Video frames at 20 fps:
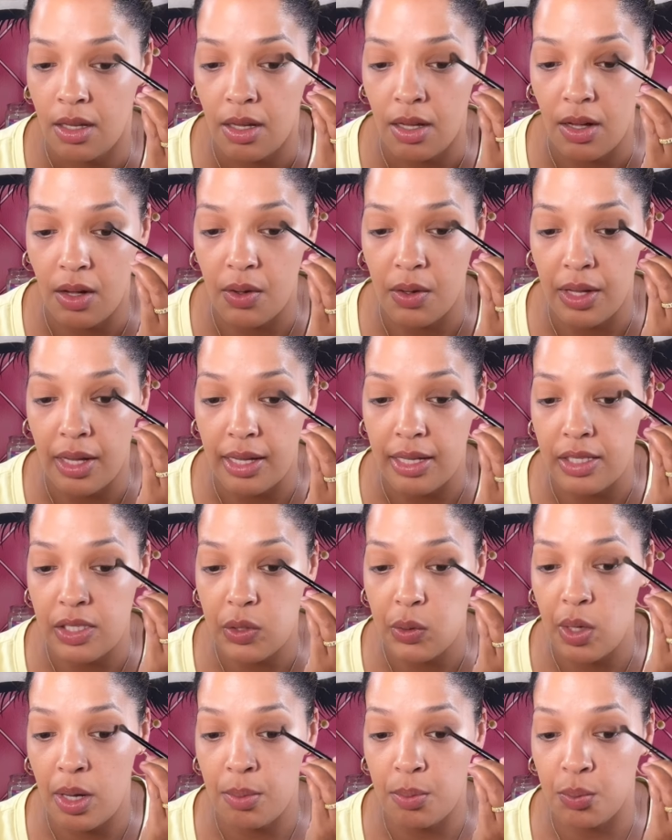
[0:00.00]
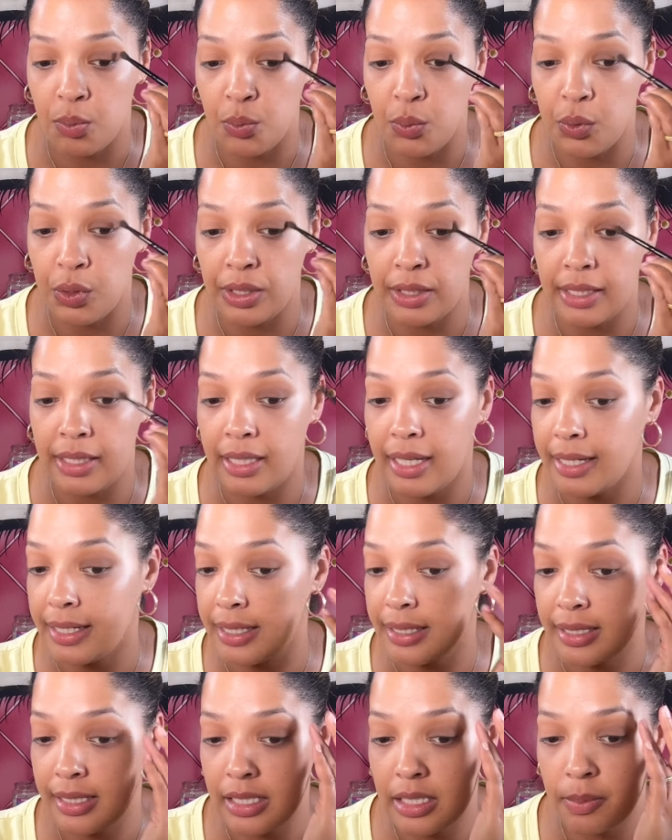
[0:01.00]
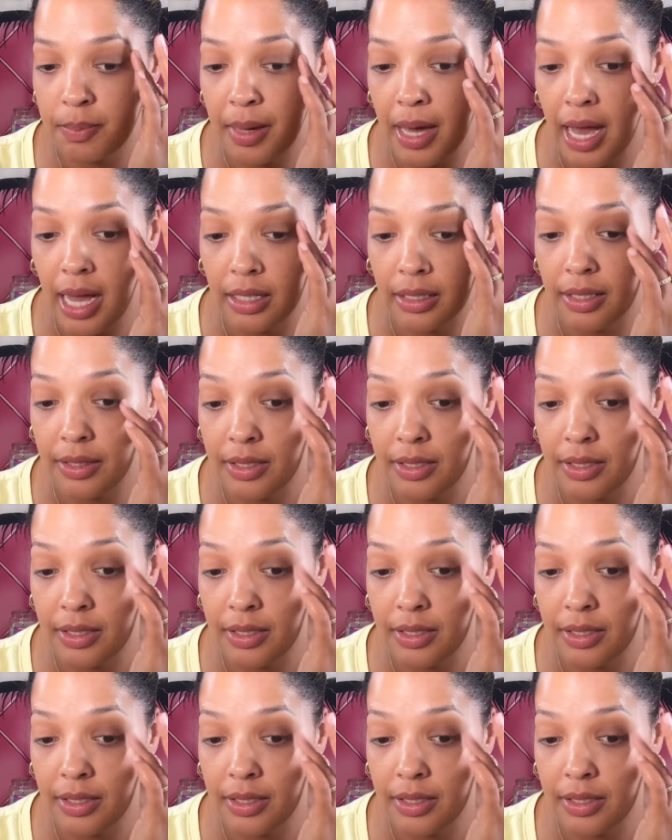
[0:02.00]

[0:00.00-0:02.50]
Okay, so I'm really liking this palette.